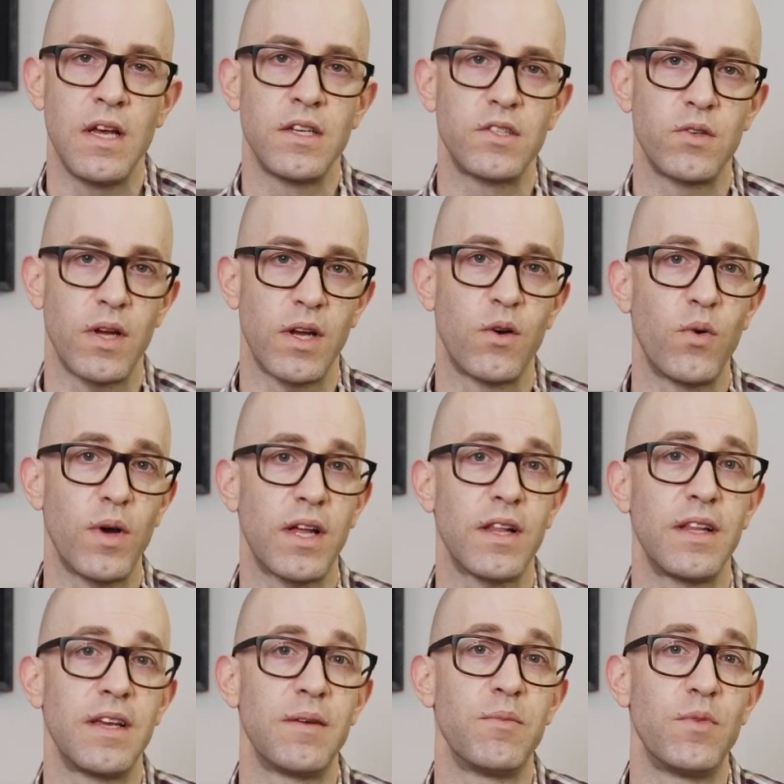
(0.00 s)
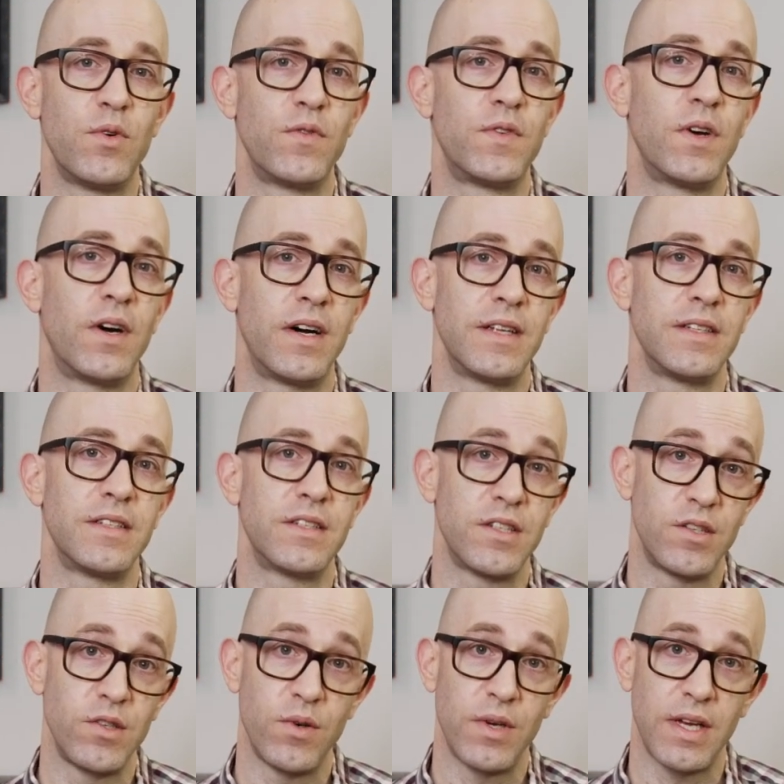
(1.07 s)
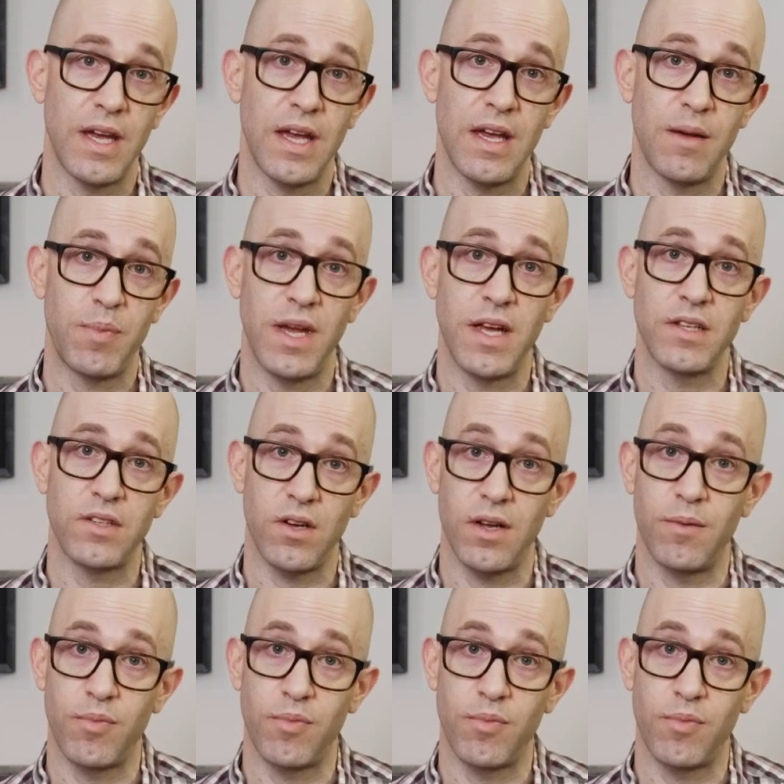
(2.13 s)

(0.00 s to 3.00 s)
So I quickly moved on to doing a paint on